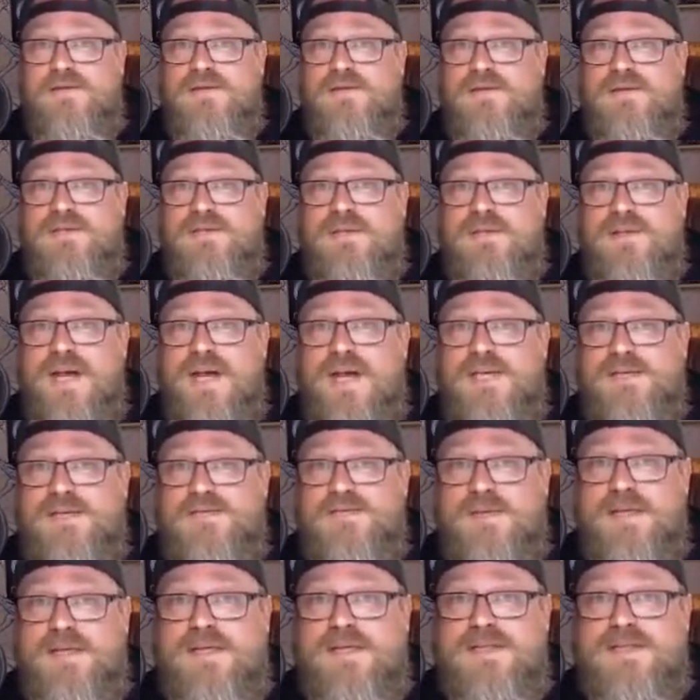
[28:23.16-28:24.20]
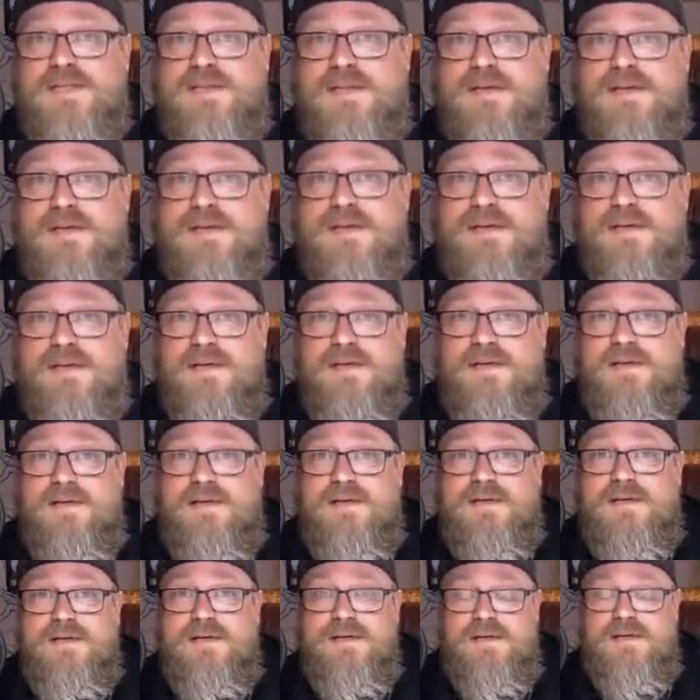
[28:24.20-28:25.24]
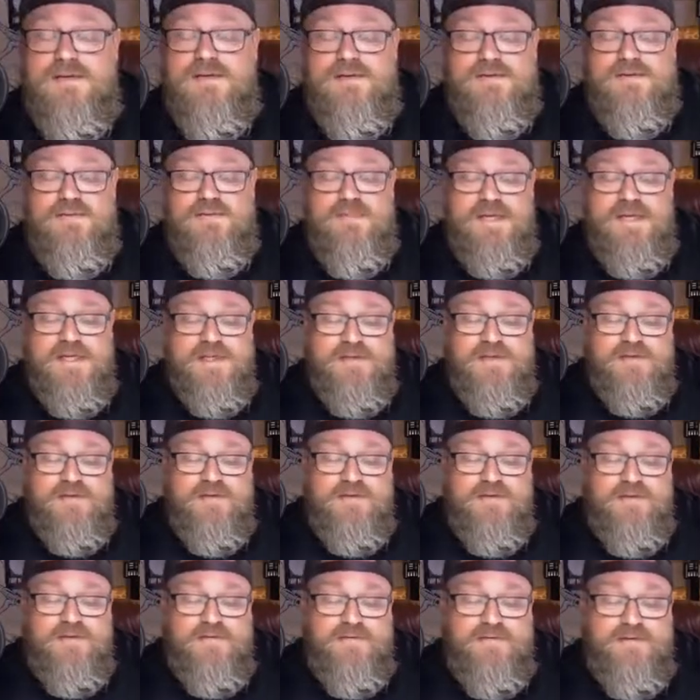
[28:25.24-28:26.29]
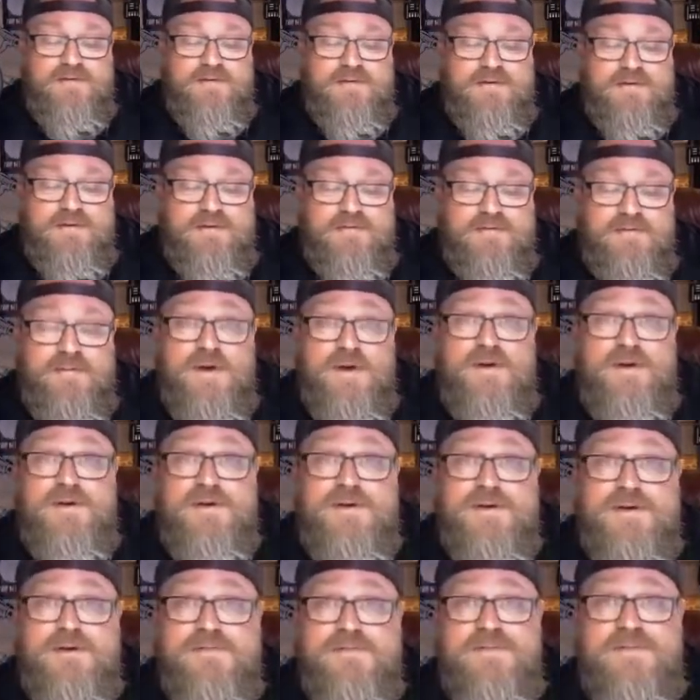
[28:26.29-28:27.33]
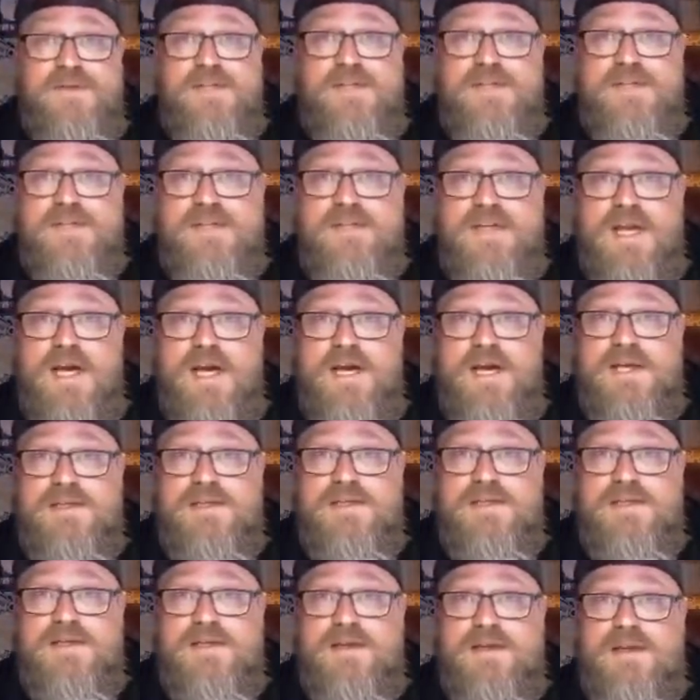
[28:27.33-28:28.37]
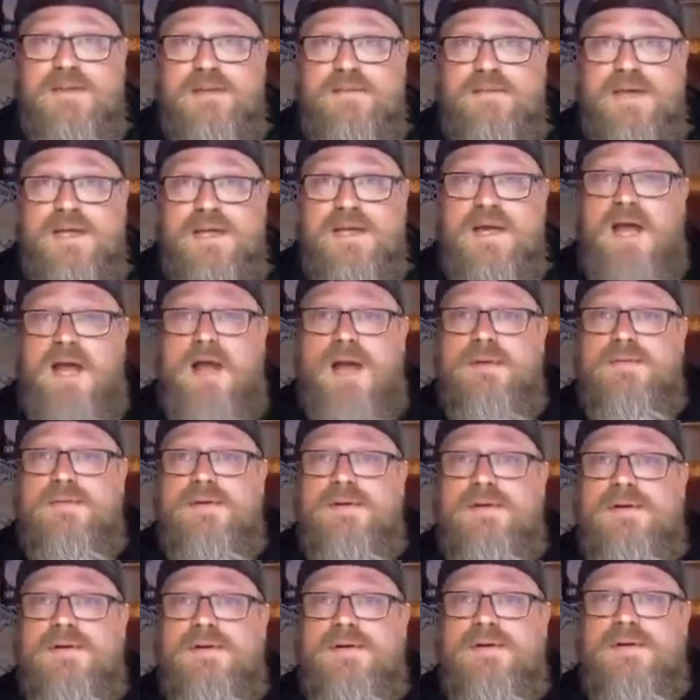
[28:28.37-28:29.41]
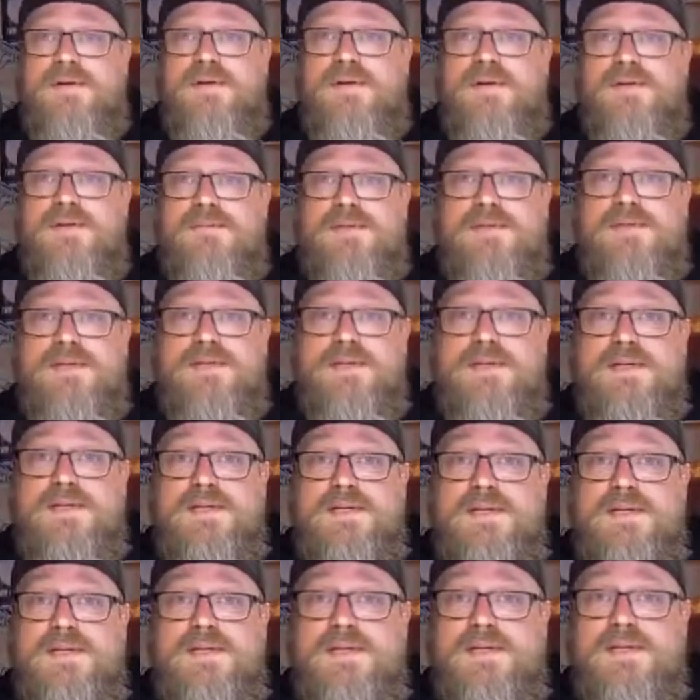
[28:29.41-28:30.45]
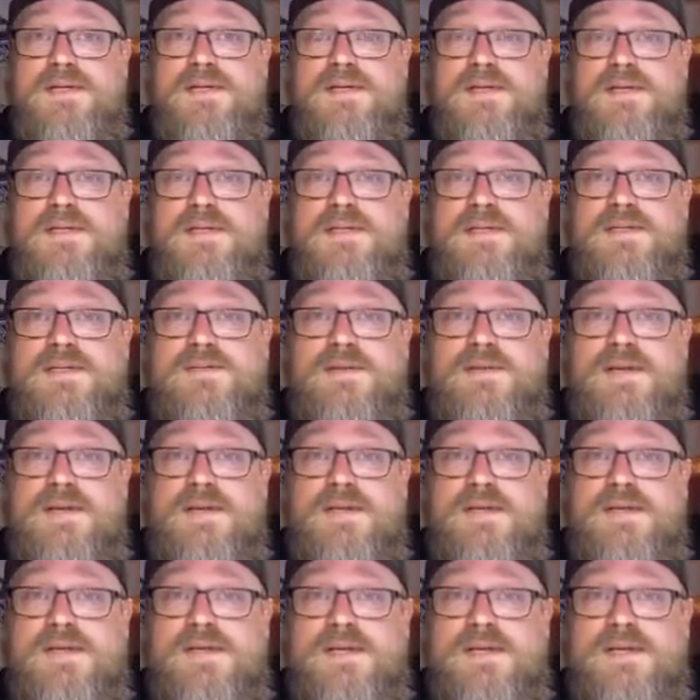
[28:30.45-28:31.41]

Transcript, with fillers: So that explains the huge mixture of modern and vintage cards and the big gap in between as well.